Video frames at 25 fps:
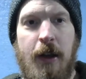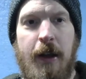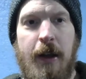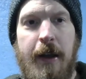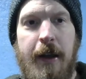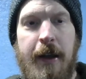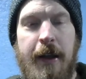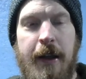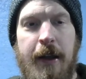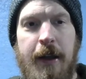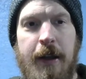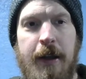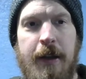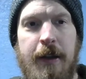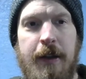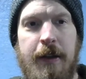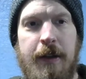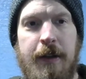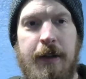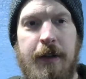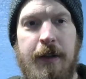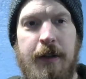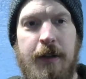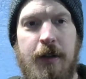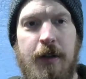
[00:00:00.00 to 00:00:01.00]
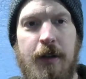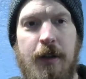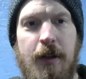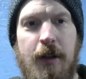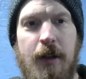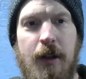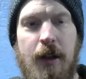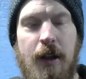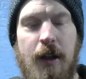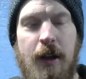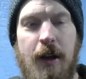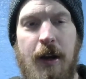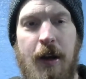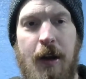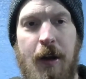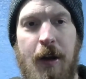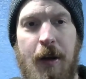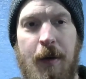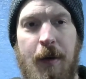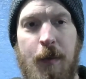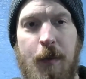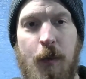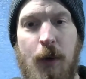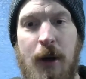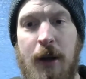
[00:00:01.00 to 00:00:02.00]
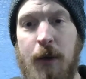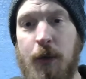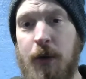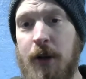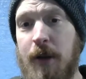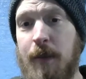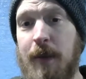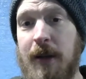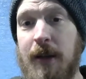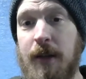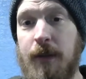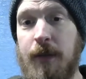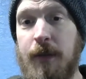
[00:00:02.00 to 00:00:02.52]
And why would I make